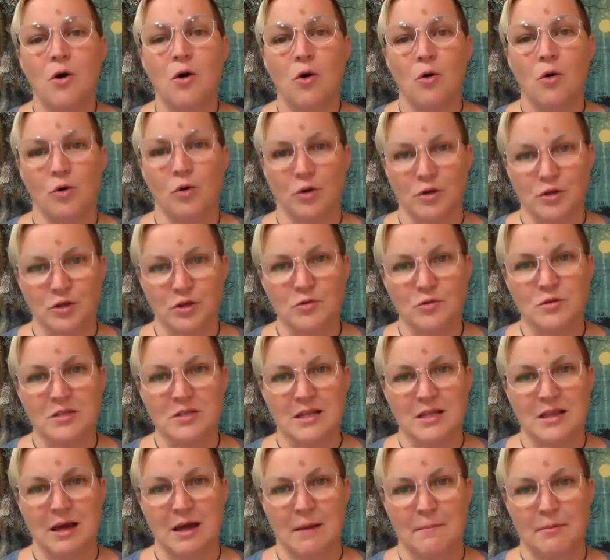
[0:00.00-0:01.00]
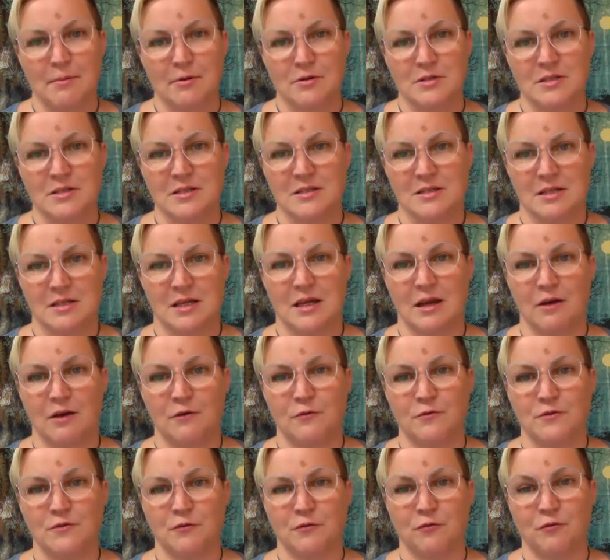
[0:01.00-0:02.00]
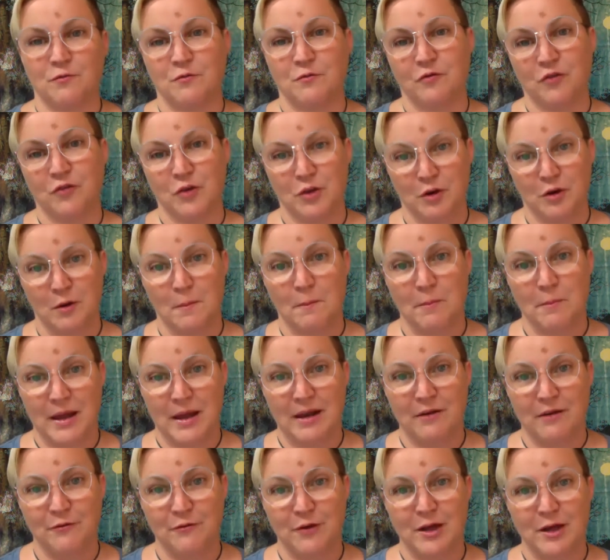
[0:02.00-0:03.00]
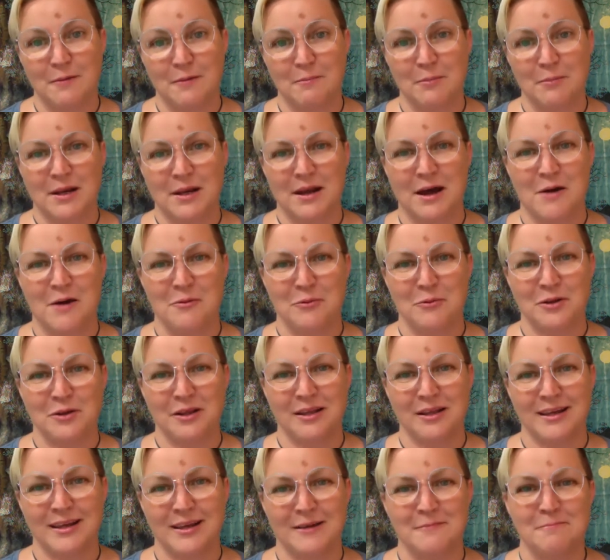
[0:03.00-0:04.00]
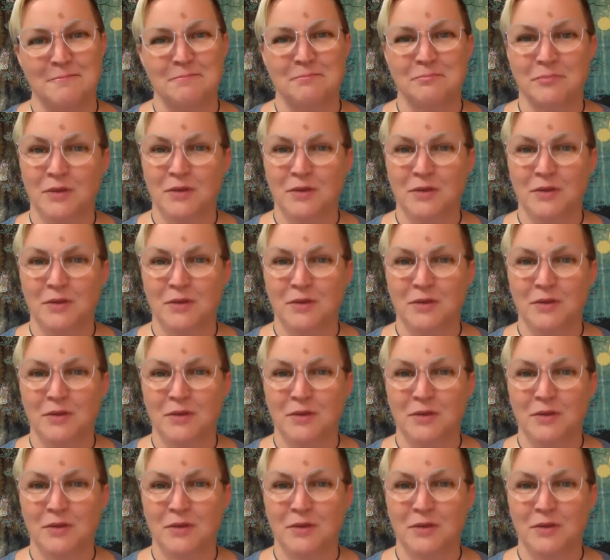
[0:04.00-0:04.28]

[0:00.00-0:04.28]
or using that person's gift for their benefit, but not really